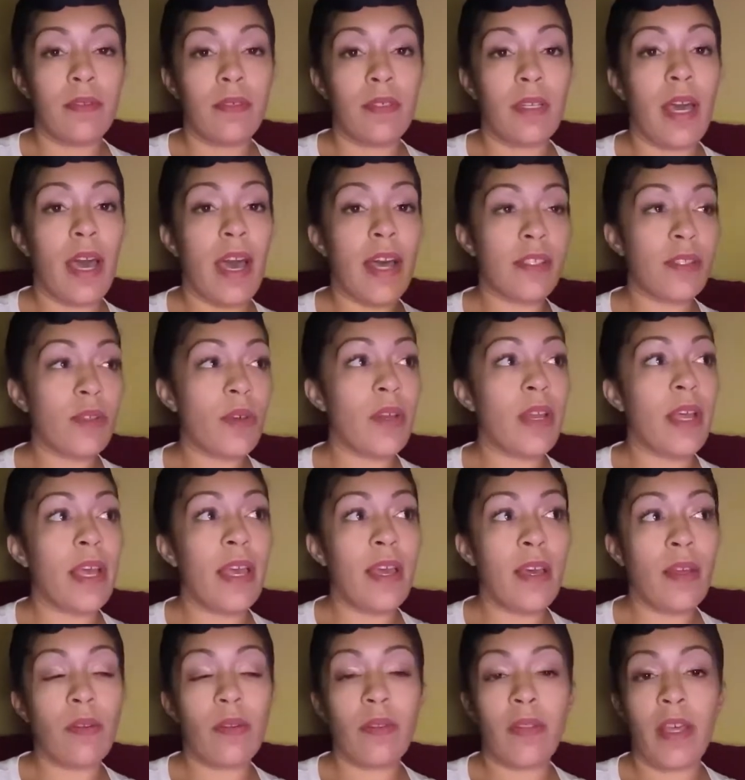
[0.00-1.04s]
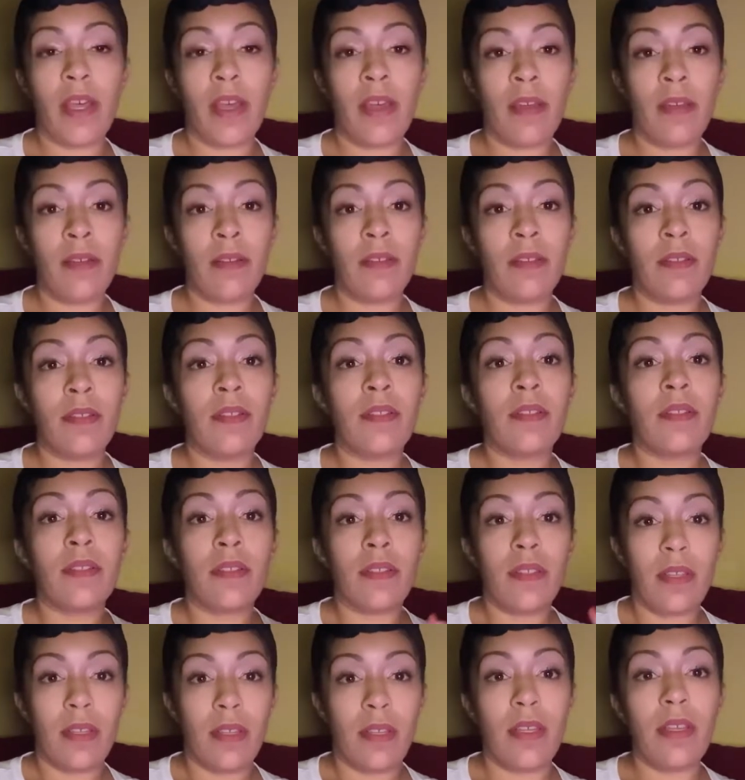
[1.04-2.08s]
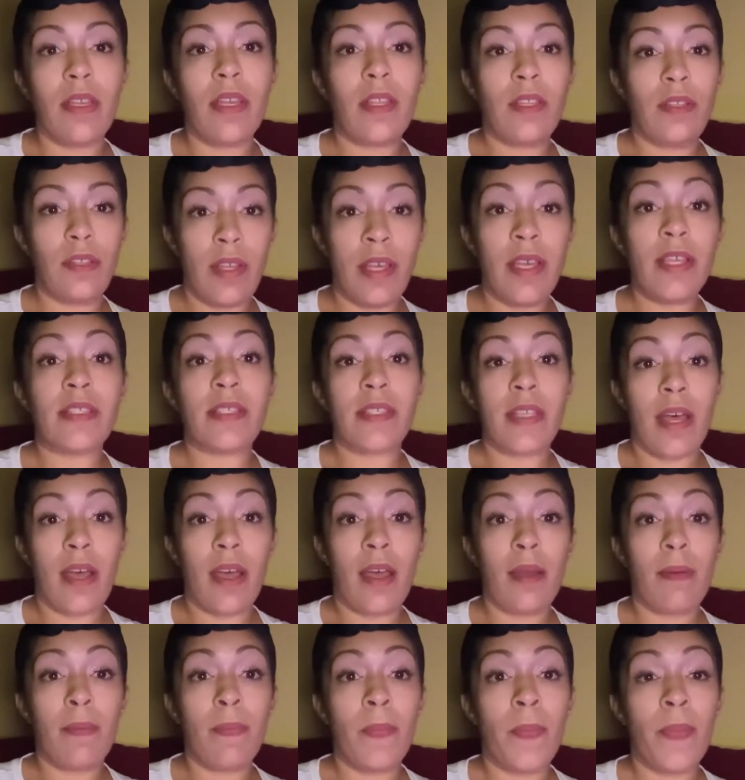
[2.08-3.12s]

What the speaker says: God's going to handle that in his time.